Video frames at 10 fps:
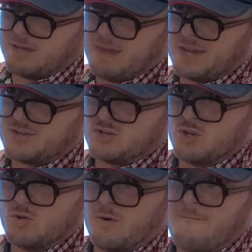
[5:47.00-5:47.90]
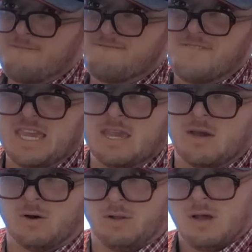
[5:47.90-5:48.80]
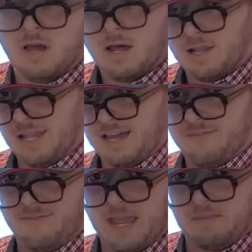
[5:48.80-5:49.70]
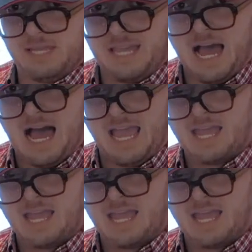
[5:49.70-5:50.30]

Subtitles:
makes you feel like Family Guy,